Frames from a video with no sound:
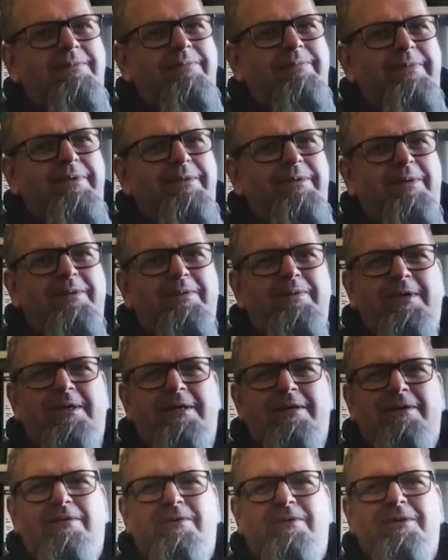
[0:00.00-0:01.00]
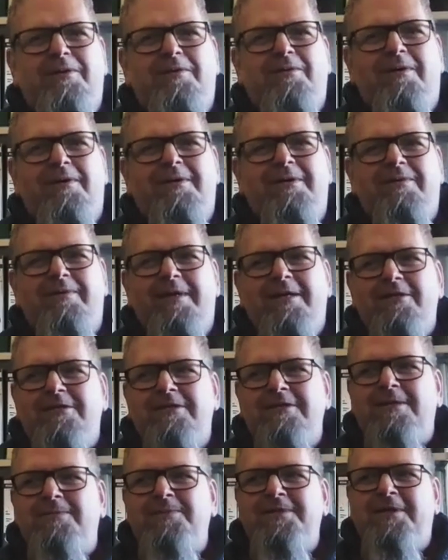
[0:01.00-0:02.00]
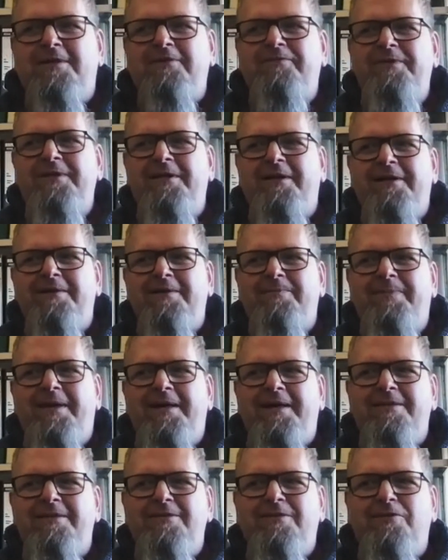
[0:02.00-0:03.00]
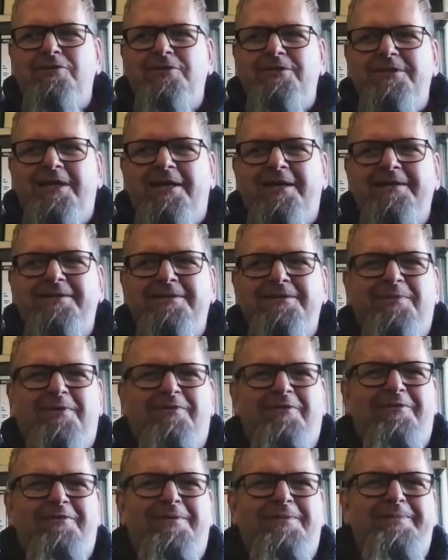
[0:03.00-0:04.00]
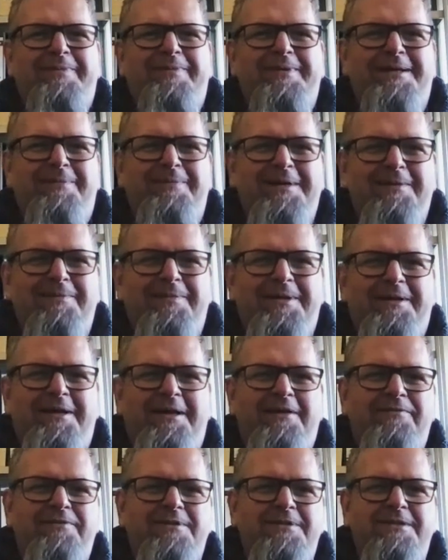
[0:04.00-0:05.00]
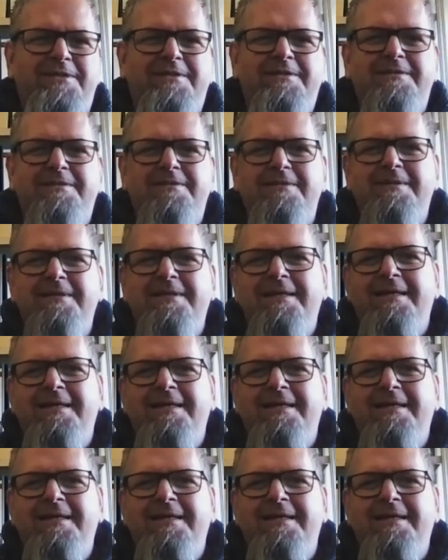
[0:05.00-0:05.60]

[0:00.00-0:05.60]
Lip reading: Maybe we are going in the wrong direction. Sometimes I feel like a bad social scientist rather than becoming a better ethicist.